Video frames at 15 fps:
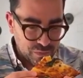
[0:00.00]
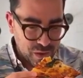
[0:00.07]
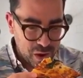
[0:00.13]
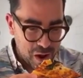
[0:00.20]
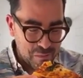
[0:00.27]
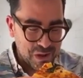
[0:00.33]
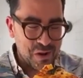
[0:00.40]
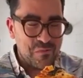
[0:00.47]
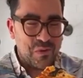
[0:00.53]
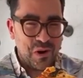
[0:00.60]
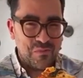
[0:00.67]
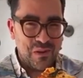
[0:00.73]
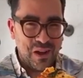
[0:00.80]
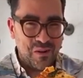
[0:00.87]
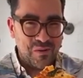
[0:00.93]
I'm gonna burn
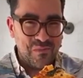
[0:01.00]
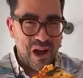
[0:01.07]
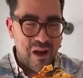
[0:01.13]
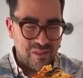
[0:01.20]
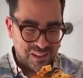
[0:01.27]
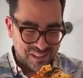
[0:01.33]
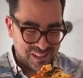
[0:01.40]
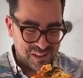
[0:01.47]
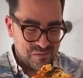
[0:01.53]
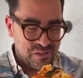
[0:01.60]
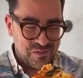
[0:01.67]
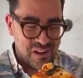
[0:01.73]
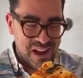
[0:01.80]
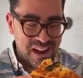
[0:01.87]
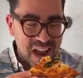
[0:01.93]
my whole mouth. It's gonna be
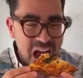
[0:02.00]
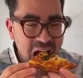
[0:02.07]
fine.